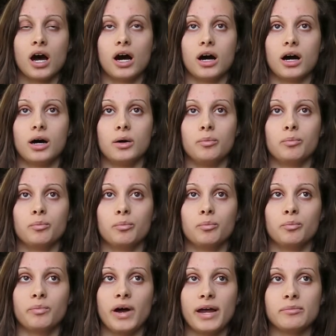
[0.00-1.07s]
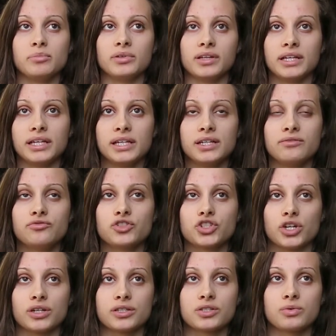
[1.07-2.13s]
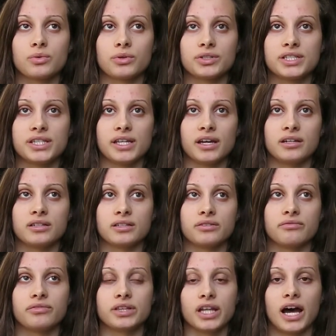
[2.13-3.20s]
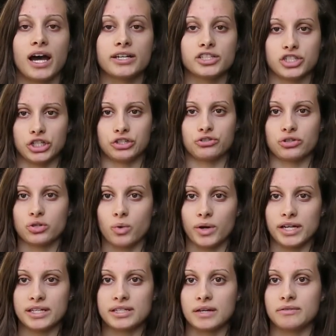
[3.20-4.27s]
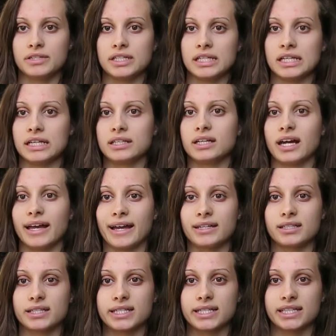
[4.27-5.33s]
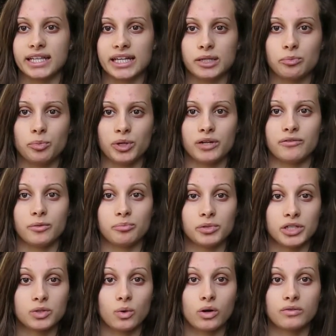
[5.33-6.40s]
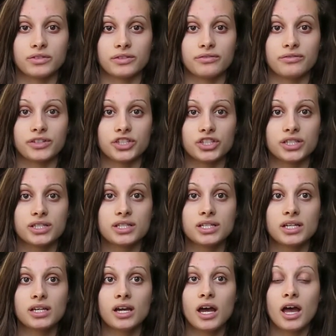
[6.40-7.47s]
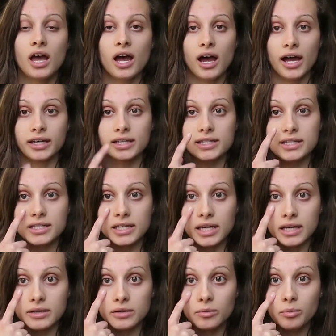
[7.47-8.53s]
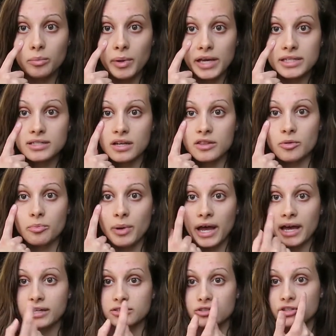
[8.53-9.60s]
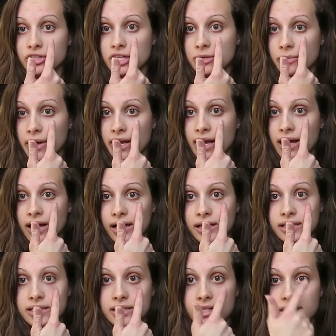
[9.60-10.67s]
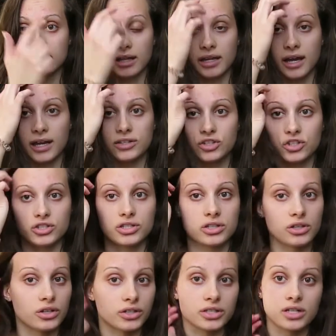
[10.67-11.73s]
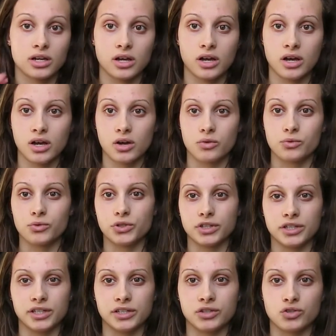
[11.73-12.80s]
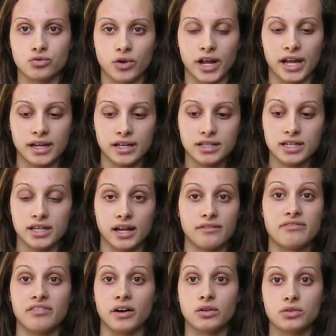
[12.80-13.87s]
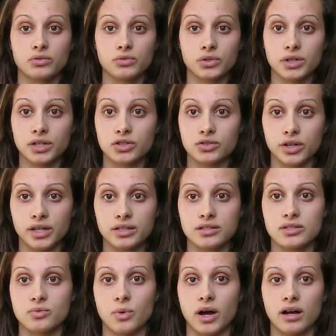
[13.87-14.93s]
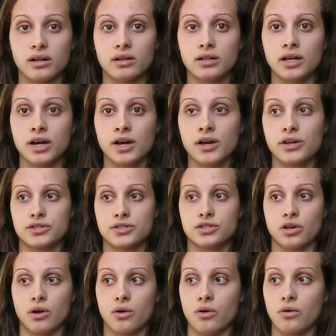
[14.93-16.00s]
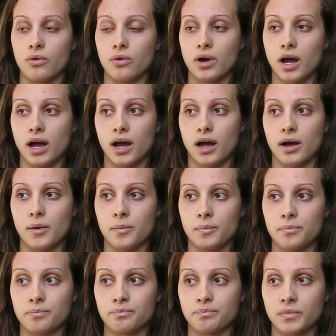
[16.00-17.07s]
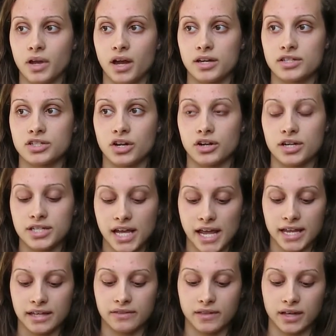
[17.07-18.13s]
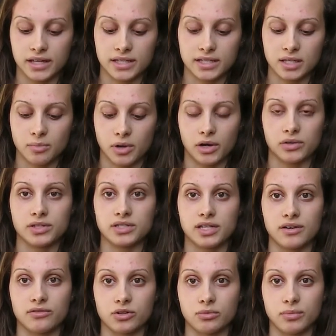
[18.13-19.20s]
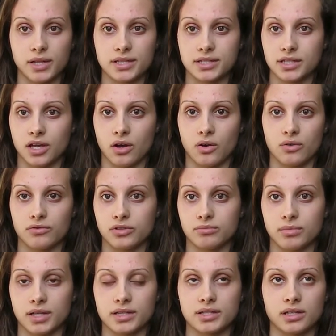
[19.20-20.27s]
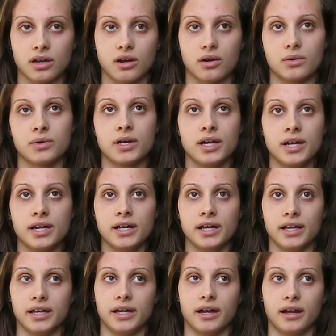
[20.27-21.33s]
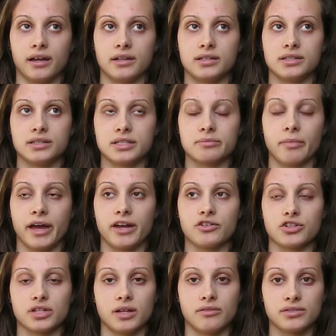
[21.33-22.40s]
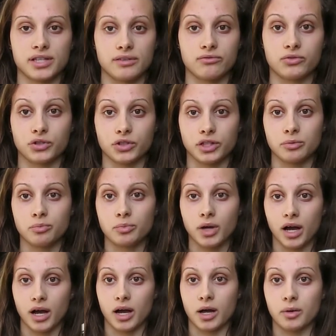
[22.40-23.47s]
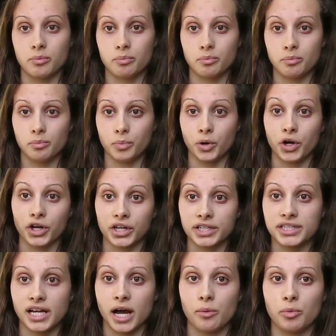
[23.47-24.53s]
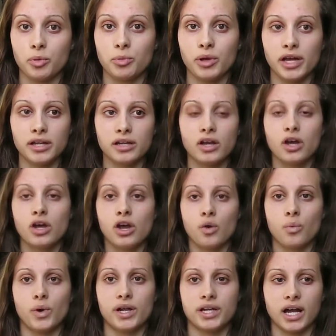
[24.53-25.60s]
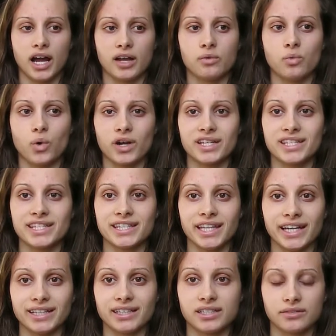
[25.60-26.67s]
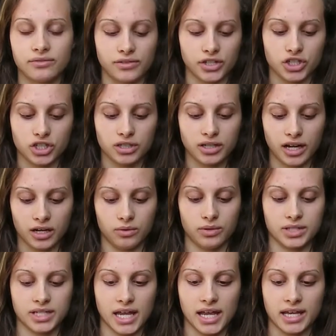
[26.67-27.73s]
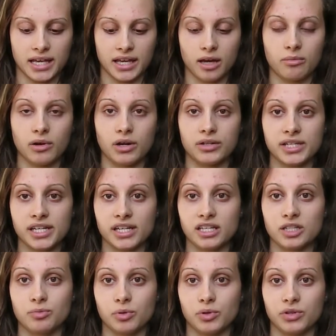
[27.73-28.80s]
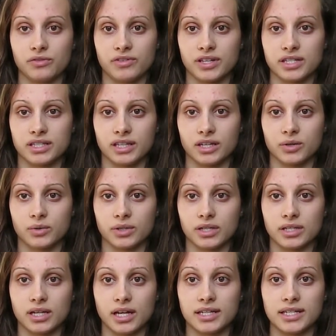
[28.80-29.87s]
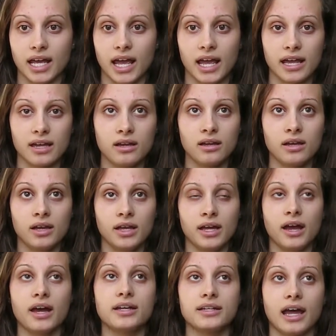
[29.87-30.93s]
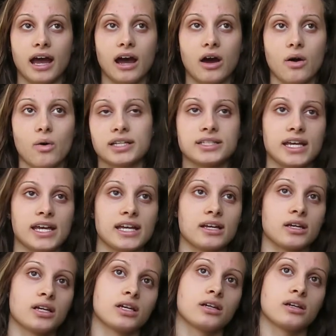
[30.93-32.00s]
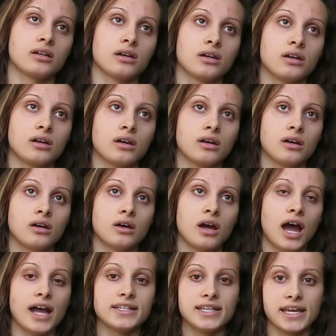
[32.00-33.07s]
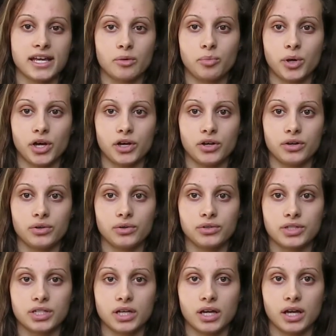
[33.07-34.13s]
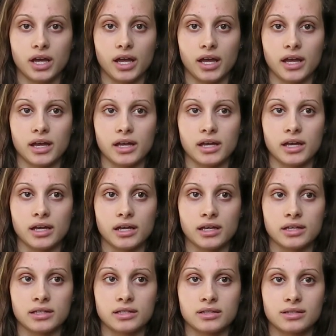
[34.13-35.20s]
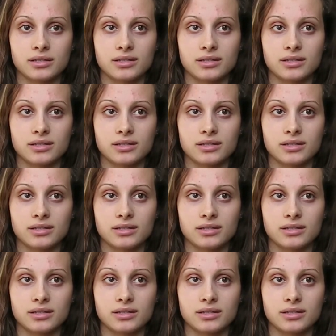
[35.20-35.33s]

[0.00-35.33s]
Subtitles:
I believe just towards the end of last year, so 2017, I had a slight bit of a B12 deficiency. I could see it based on the bags underneath my eyes, and like I just looked really drained, and I felt really drained as well. So I started taking this about a few months ago, and my energy levels have really perked up a bit. When I was slightly deficient, I was taking about a teaspoon of this liquid a day, and now I take about a